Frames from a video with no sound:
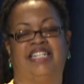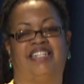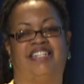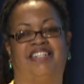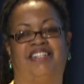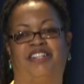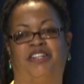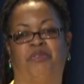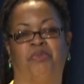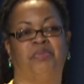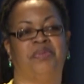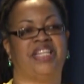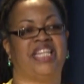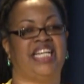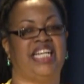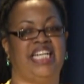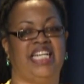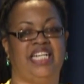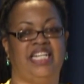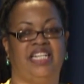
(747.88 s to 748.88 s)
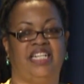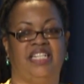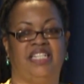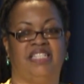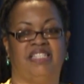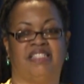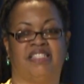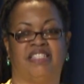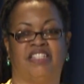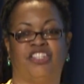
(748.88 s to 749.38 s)
uh, with
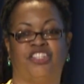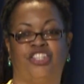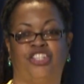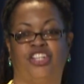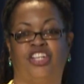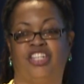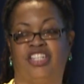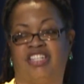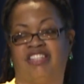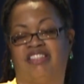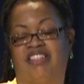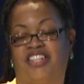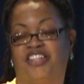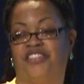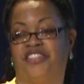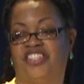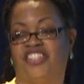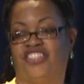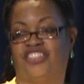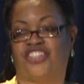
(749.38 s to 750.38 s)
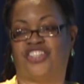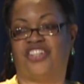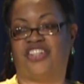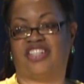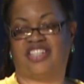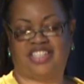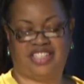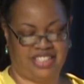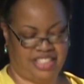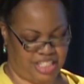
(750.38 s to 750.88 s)
ease, th there is a
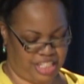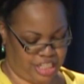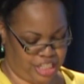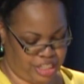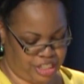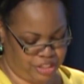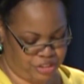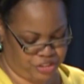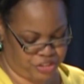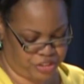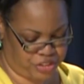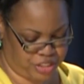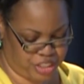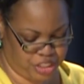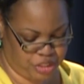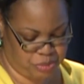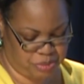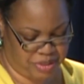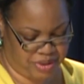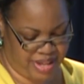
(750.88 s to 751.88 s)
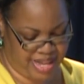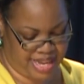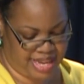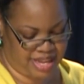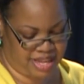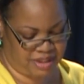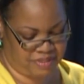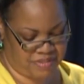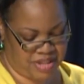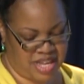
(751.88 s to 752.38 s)
journey and a journey you will
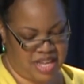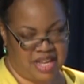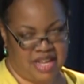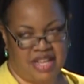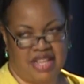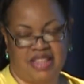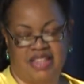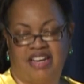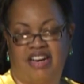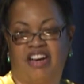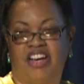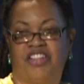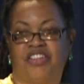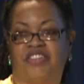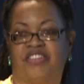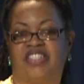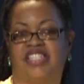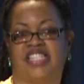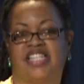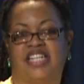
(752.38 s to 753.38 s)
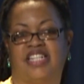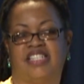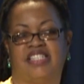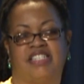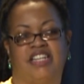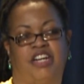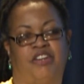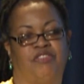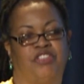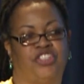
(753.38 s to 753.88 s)
have. The other is that it's
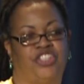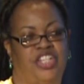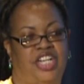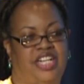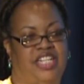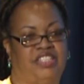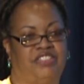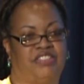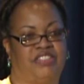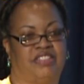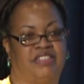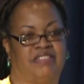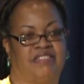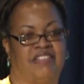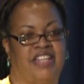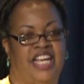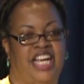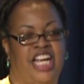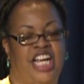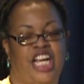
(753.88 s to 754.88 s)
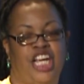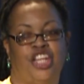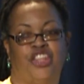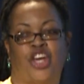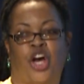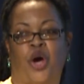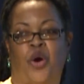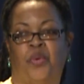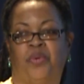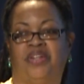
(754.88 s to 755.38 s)
ever changing. And
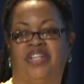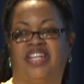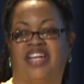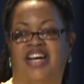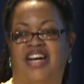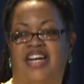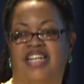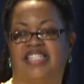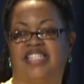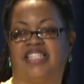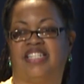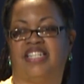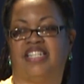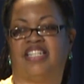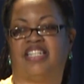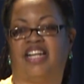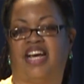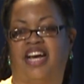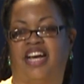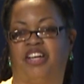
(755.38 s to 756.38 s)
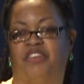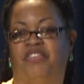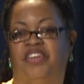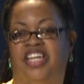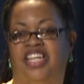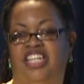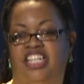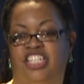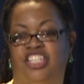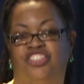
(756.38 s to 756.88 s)
the only constant in
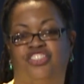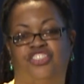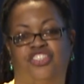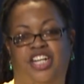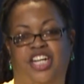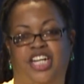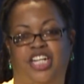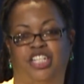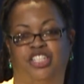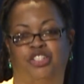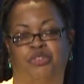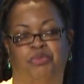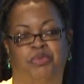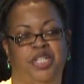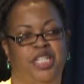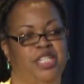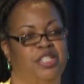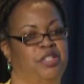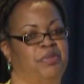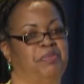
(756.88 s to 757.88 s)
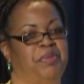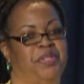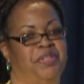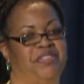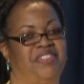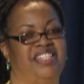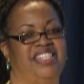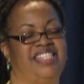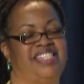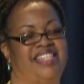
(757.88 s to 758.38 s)
life is change, and we
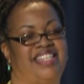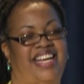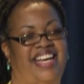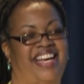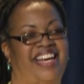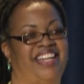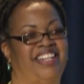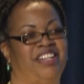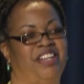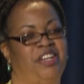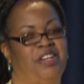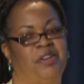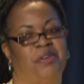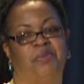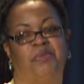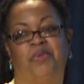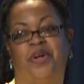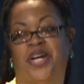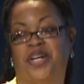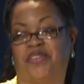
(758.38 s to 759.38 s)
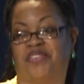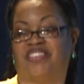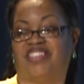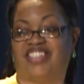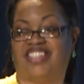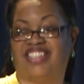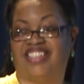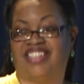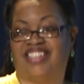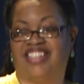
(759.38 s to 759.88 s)
experience that
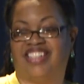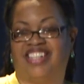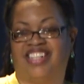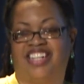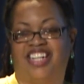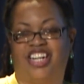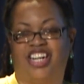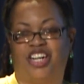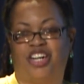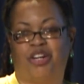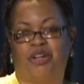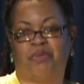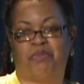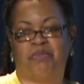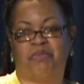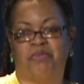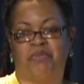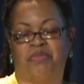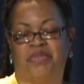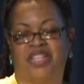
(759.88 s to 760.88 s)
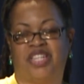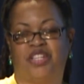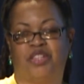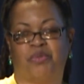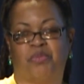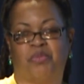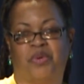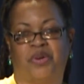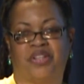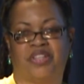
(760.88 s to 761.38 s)
regularly um, within
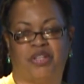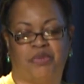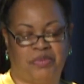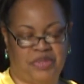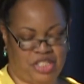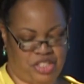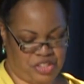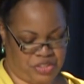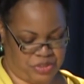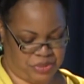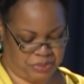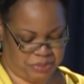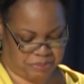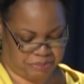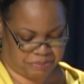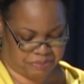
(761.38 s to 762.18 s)
the work that we do.